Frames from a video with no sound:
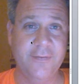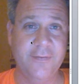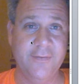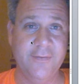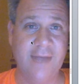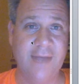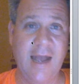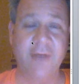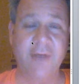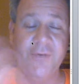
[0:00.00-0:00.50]

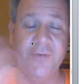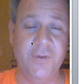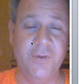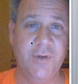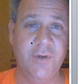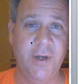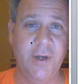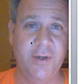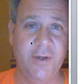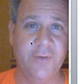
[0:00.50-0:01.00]
after you
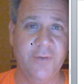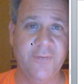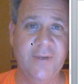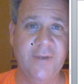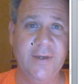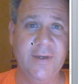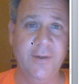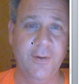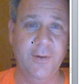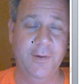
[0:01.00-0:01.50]
cut your
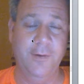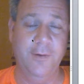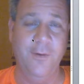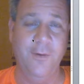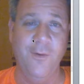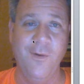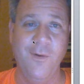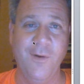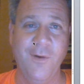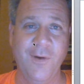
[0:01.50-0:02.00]
finger,
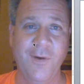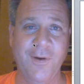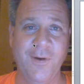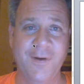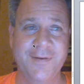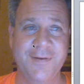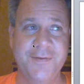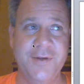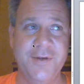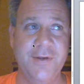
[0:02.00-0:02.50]

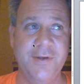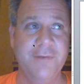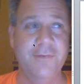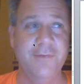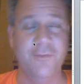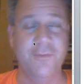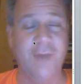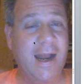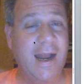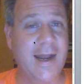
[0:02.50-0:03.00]
or
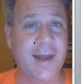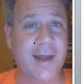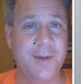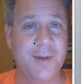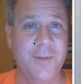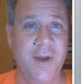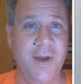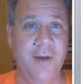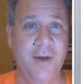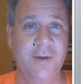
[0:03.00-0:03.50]
you ran out
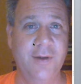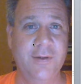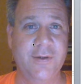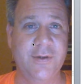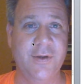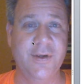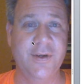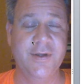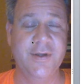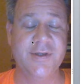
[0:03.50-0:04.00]
of milk,
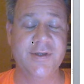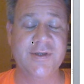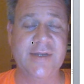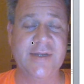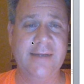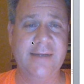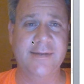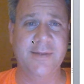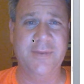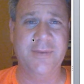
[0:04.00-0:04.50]
or you just
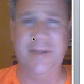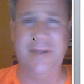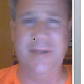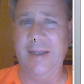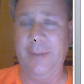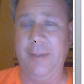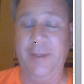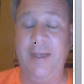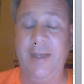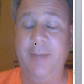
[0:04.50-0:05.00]
need something
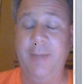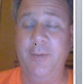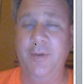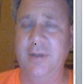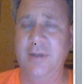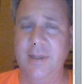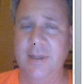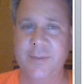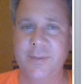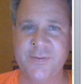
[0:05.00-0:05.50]
like paper
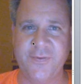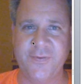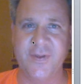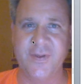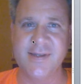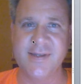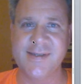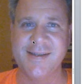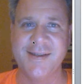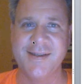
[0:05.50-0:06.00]
clips for
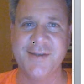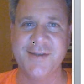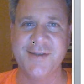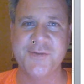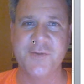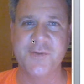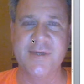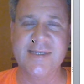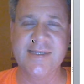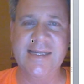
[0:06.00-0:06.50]
the
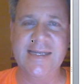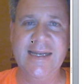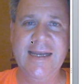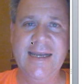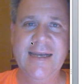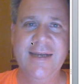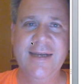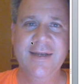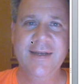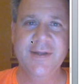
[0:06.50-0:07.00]
silliest reason,
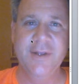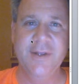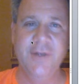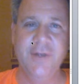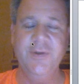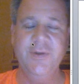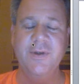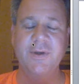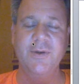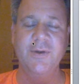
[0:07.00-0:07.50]
that
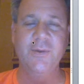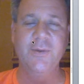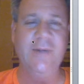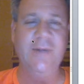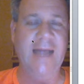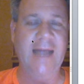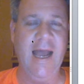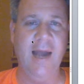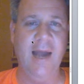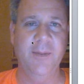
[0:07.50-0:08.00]
you could go to an
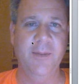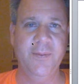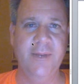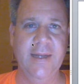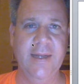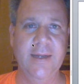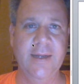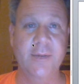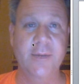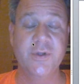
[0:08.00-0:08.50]
app
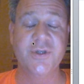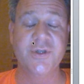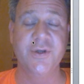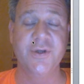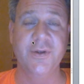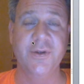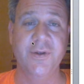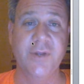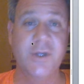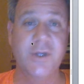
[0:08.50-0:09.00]
and it would show
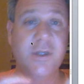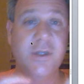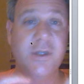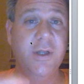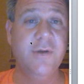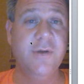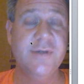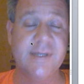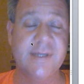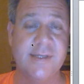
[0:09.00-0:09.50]
you the
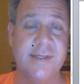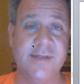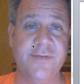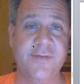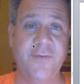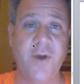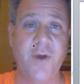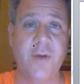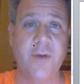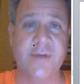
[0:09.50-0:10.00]

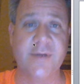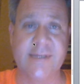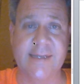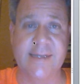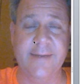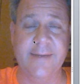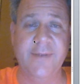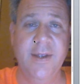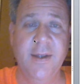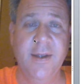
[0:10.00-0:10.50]
closest
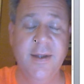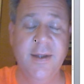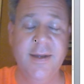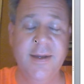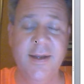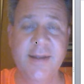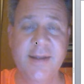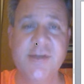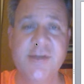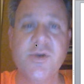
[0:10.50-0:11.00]
pharmacy.
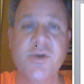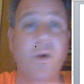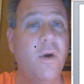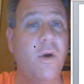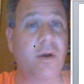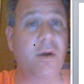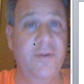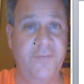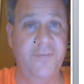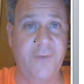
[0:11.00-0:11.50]
Now, these are
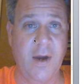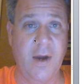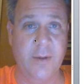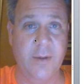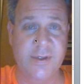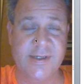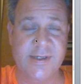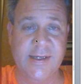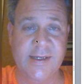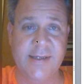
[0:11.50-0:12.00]
all the
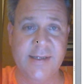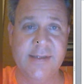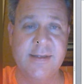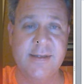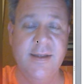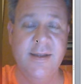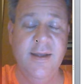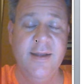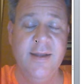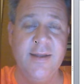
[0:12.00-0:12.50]
pharmacies
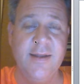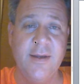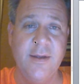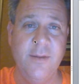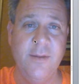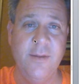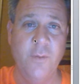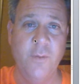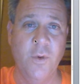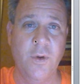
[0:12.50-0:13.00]
that
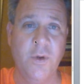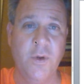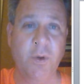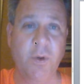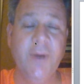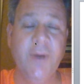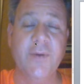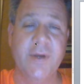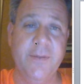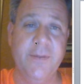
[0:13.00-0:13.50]
were
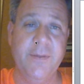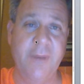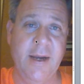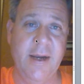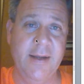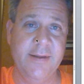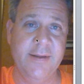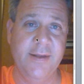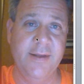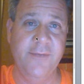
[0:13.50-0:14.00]
queried
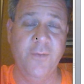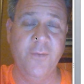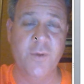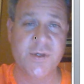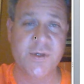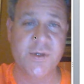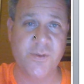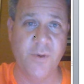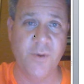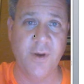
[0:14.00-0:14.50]
by the
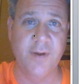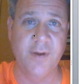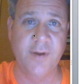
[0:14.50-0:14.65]
Foursquare